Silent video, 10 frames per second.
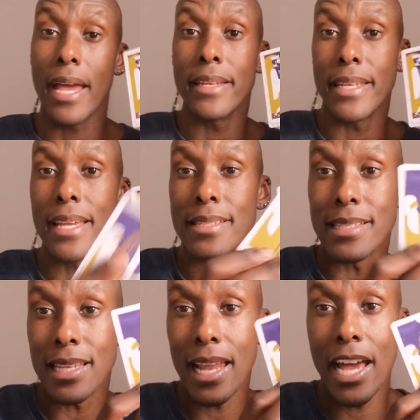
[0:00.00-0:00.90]
And
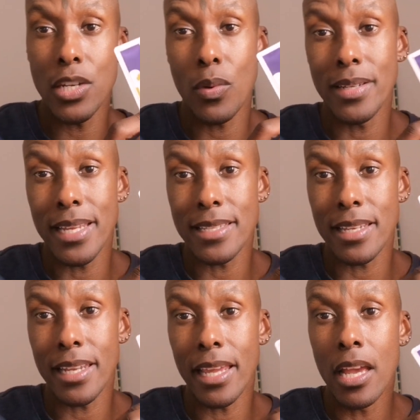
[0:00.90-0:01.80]
yes, it's aligned to our
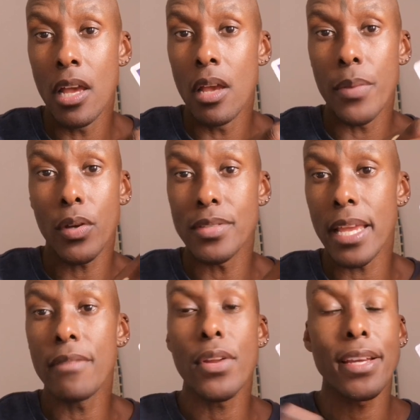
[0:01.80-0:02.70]
destiny,
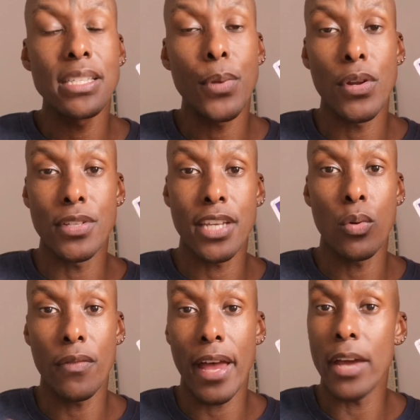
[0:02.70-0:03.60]
because every experience
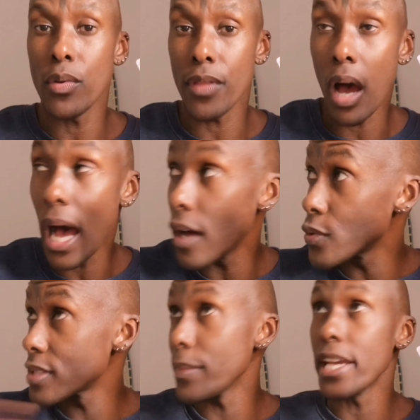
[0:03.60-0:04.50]
here we've had with our
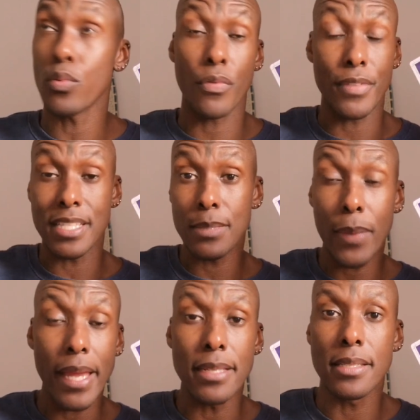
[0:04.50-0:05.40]
housemate, with the
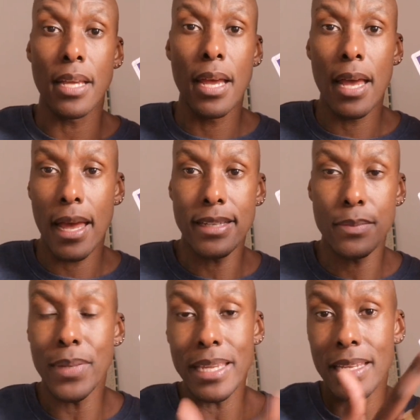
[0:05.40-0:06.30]
space,
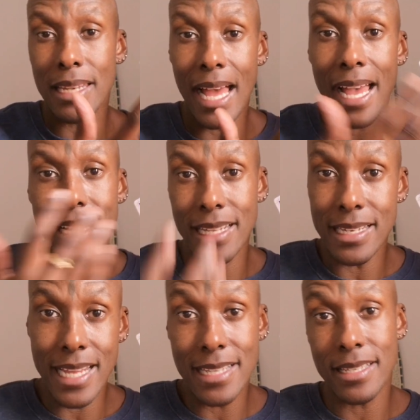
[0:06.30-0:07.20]
has been aligned
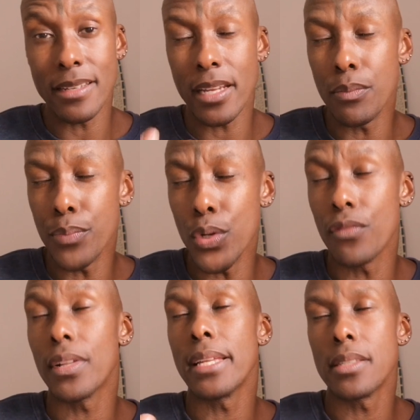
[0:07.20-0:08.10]
and destined and
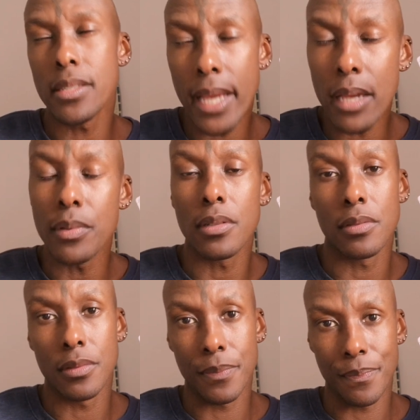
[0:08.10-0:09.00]
beautiful and stable.